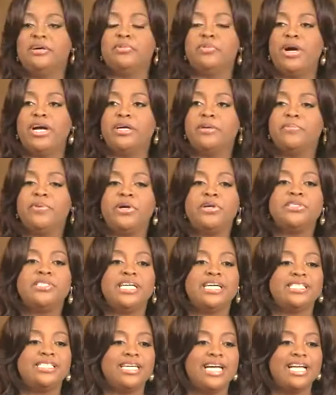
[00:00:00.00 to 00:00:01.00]
why you're
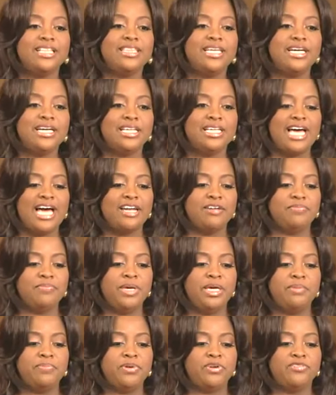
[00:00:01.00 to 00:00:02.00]
protesting. I think a lot of
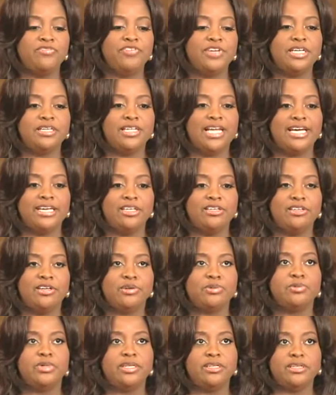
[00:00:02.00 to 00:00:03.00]
people feel like you know,
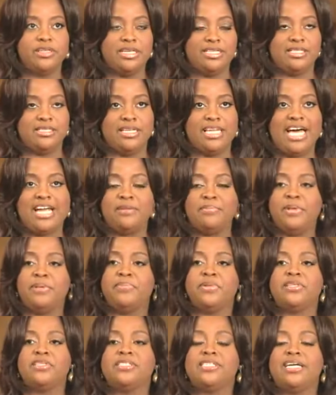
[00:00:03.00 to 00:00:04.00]
because a lot of
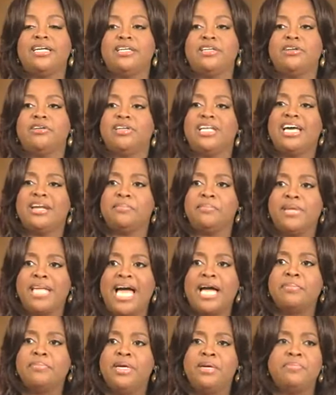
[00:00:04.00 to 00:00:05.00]
people are saying you know, a lot of
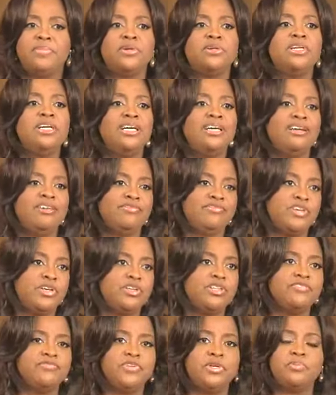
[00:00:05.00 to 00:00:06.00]
black people
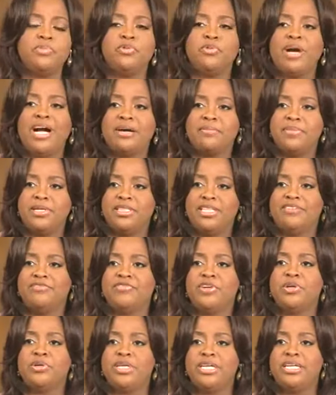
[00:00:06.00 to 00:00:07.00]
voted for Barack, but they
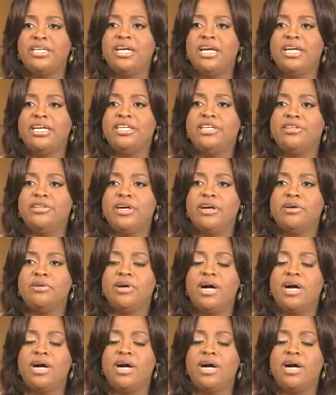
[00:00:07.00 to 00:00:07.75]
voted you know.